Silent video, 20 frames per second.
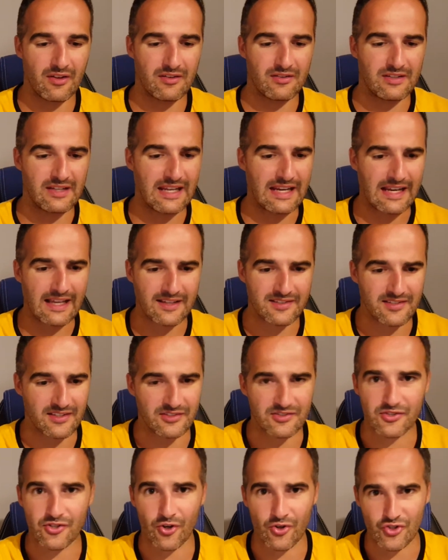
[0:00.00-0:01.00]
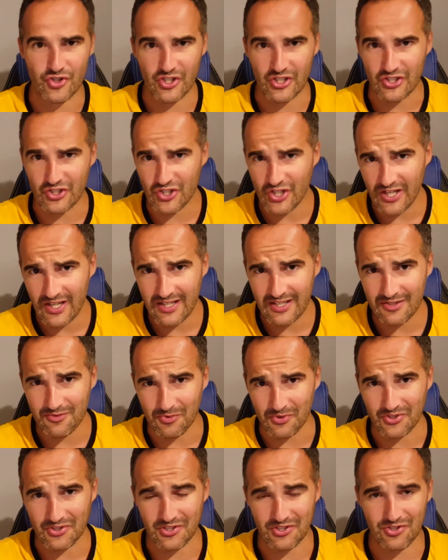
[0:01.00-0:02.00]
Neelix's dodgy cheese,
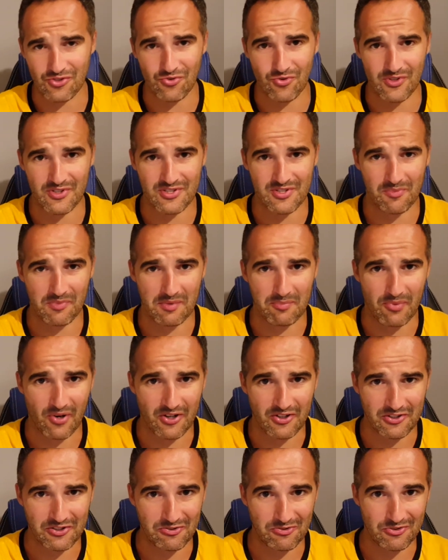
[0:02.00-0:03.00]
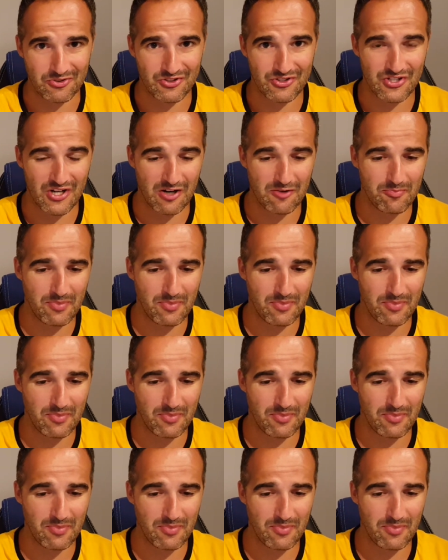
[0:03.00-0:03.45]
which destroyed some of the binaural gel